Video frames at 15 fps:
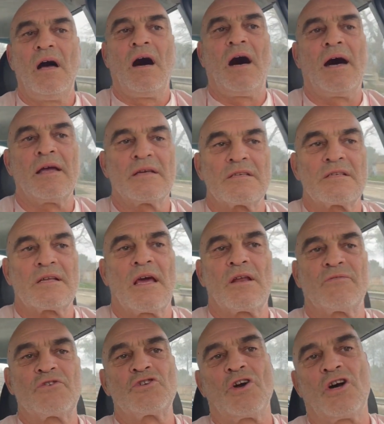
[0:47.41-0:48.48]
higher state
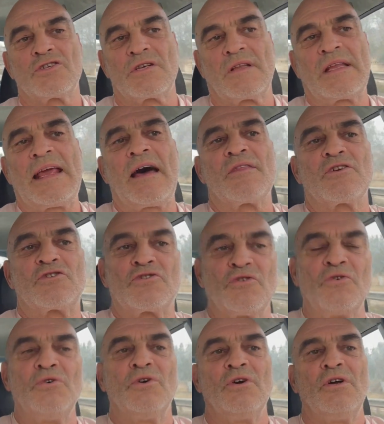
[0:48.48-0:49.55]
of charge than the other
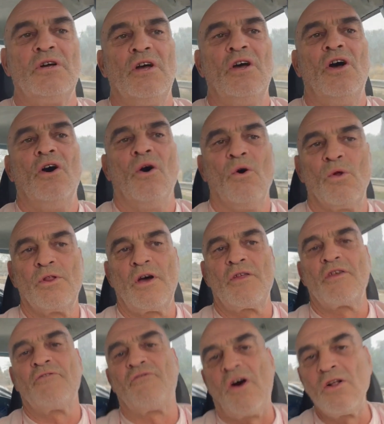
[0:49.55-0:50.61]
two, although
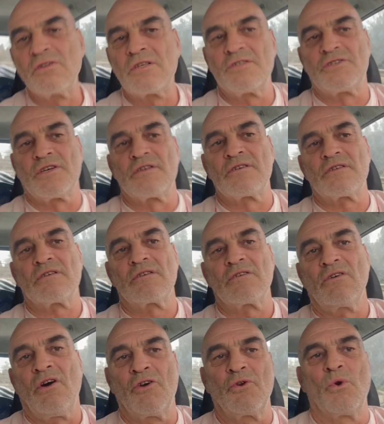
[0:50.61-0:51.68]
the voltages
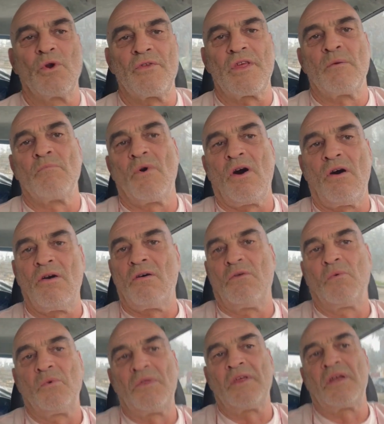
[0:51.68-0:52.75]
on all of them
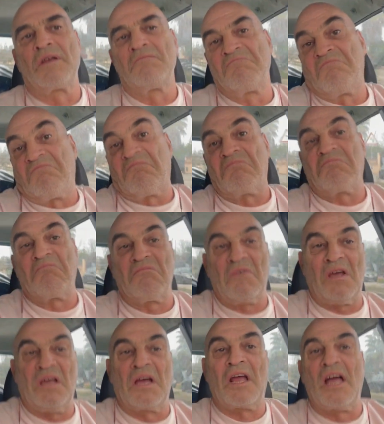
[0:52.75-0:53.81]
are within
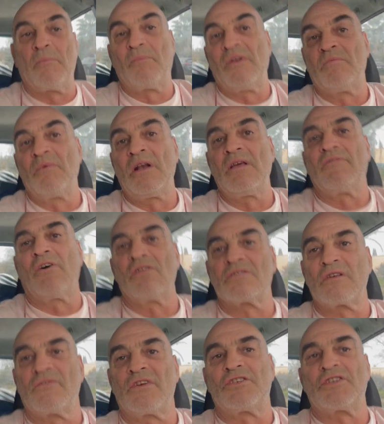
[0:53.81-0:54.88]
a couple of millivolts
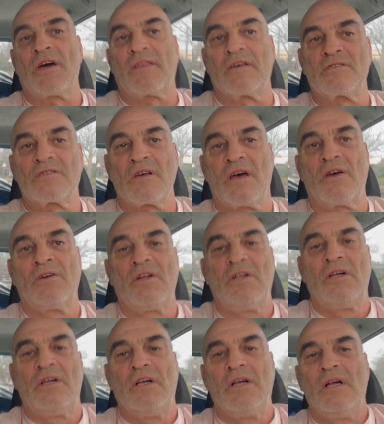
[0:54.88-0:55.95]
of each other. So
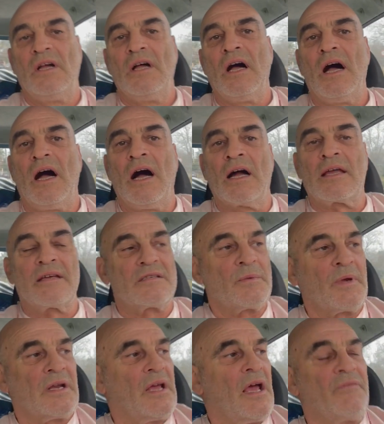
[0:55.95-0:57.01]
I guess I'm
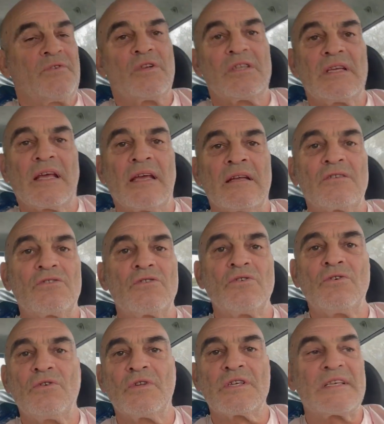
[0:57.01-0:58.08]
going to have to dig
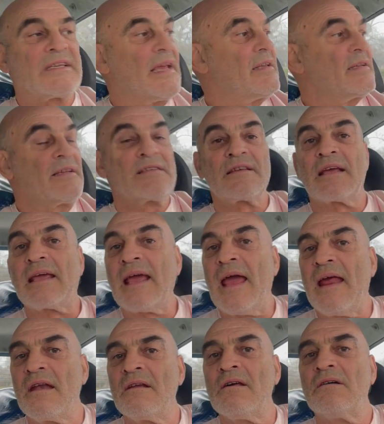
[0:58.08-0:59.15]
into the settings
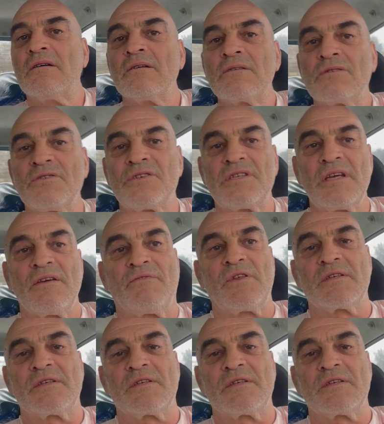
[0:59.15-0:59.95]
again to see if